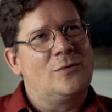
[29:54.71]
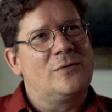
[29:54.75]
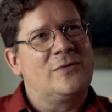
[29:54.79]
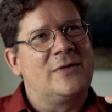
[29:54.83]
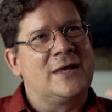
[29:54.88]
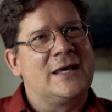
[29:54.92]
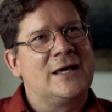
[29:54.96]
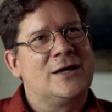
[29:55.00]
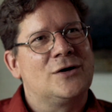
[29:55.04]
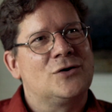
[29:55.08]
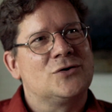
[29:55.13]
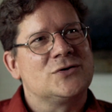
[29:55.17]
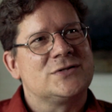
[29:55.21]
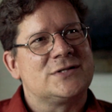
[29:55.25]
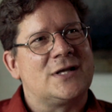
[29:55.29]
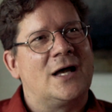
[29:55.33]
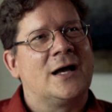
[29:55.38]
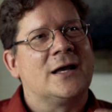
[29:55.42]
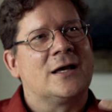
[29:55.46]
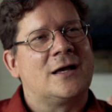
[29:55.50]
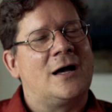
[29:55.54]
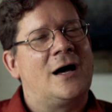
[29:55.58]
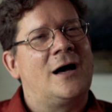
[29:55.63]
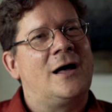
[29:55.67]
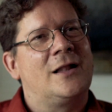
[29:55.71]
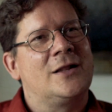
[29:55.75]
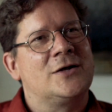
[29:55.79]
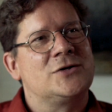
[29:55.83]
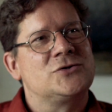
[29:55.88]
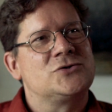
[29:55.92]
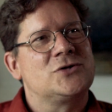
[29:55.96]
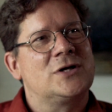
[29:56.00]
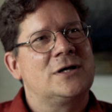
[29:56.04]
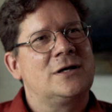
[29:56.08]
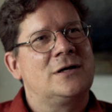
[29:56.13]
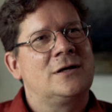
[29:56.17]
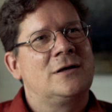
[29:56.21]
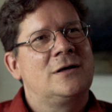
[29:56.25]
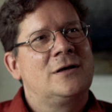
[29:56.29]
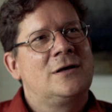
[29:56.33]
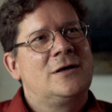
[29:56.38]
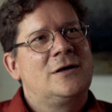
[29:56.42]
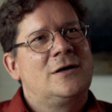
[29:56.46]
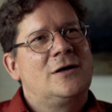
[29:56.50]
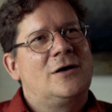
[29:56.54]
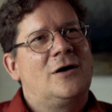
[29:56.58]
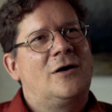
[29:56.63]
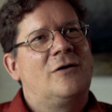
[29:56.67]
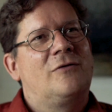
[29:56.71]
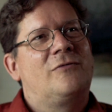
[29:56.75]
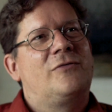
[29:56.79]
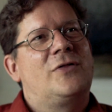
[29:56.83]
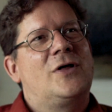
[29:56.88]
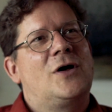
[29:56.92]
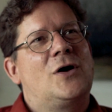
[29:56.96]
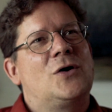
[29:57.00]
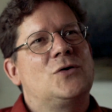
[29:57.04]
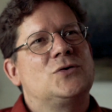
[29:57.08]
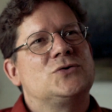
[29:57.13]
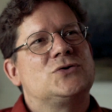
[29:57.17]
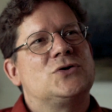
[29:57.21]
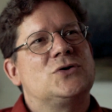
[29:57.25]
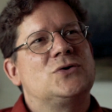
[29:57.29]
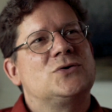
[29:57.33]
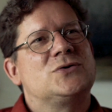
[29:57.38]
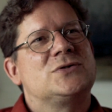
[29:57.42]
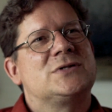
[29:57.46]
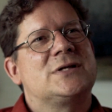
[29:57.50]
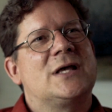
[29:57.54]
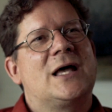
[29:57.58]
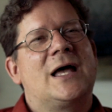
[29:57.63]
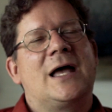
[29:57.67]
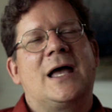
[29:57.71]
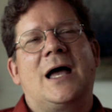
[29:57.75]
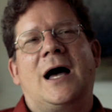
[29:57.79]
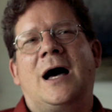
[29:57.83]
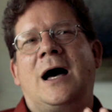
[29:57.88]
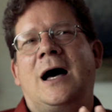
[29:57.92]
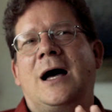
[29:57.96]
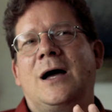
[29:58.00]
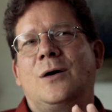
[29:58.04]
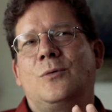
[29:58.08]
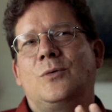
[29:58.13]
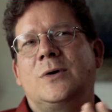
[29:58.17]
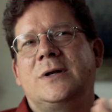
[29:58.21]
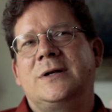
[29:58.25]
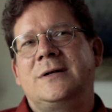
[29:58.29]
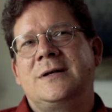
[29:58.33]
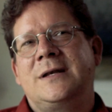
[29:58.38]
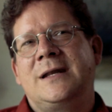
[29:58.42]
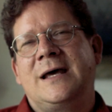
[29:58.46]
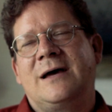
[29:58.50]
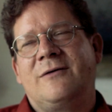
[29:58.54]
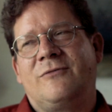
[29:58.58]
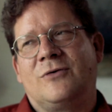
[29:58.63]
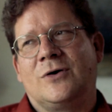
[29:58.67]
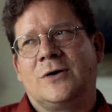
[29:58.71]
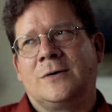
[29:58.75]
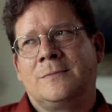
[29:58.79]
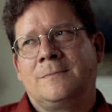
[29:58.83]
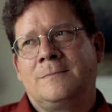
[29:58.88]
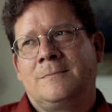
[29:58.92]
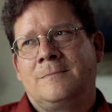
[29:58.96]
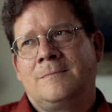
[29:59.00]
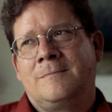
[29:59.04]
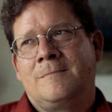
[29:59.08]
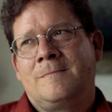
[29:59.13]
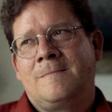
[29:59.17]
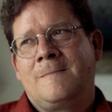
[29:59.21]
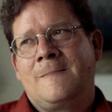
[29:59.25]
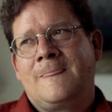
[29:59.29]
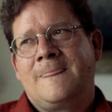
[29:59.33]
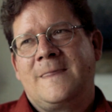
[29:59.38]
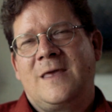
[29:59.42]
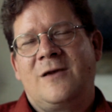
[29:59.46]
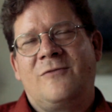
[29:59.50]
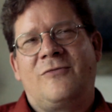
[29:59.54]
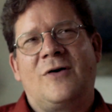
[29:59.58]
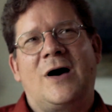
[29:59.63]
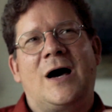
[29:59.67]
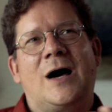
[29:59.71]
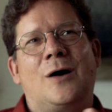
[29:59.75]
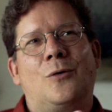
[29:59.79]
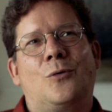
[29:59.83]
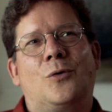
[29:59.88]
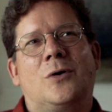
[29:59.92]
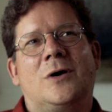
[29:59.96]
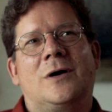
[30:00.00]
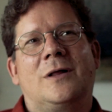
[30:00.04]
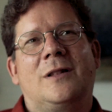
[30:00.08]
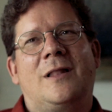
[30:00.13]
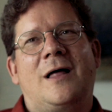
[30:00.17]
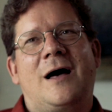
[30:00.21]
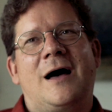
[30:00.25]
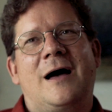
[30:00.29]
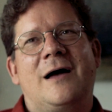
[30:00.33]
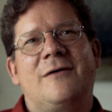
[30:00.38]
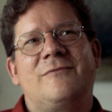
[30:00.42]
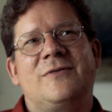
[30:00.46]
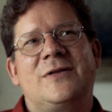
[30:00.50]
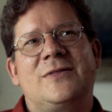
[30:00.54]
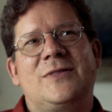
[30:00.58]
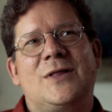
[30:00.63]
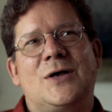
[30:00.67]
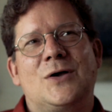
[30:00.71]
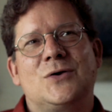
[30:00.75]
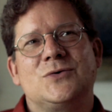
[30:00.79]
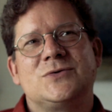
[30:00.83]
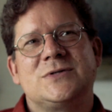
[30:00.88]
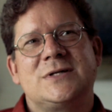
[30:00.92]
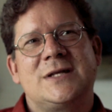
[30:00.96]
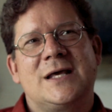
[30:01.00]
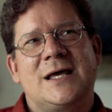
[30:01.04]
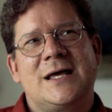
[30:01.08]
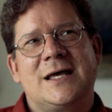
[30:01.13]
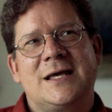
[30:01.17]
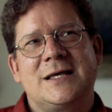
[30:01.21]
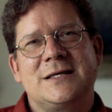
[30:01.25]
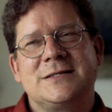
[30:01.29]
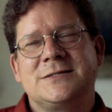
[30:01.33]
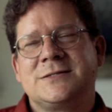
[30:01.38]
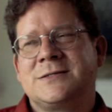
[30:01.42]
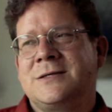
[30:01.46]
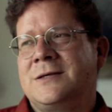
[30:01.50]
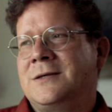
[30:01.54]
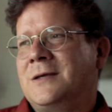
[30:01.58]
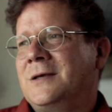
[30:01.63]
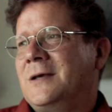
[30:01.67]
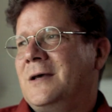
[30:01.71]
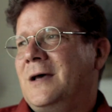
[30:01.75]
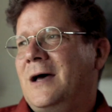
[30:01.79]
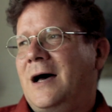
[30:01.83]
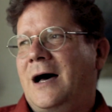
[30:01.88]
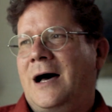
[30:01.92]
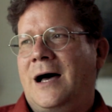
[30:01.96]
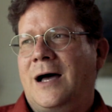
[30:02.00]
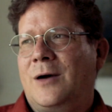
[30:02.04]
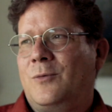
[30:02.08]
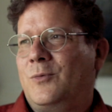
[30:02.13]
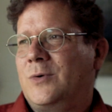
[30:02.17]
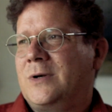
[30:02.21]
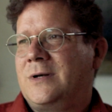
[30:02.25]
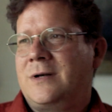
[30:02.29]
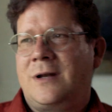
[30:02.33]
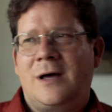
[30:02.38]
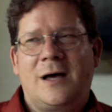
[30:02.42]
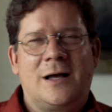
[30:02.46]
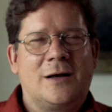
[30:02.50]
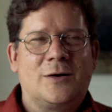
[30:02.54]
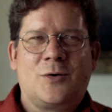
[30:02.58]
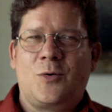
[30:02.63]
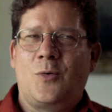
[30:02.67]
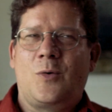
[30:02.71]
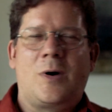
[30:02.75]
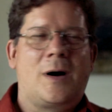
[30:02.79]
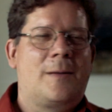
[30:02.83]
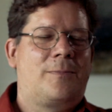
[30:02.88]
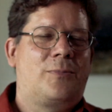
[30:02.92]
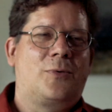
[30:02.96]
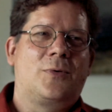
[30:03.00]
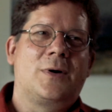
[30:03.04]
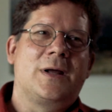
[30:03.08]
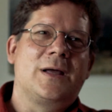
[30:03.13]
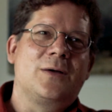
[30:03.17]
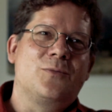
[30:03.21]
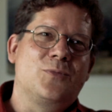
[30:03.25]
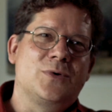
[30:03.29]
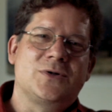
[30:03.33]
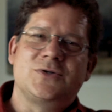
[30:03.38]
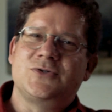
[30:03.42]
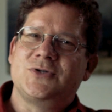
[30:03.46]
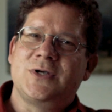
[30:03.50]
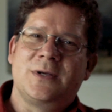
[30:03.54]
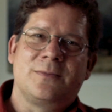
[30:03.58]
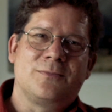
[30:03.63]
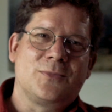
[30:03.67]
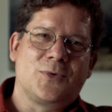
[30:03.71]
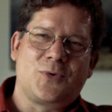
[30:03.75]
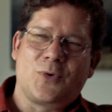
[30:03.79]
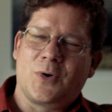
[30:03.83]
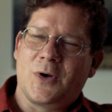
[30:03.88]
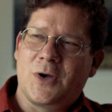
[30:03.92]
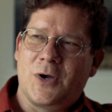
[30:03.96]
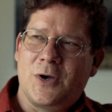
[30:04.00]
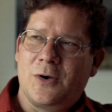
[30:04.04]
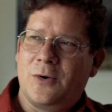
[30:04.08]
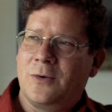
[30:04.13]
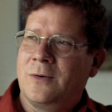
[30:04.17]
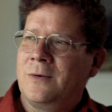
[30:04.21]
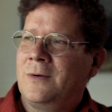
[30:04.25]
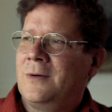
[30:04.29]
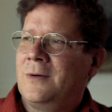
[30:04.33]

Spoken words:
the inner psychology of those who say, I would never. If I were alive in those days, I would not cooperate with Jim Crow.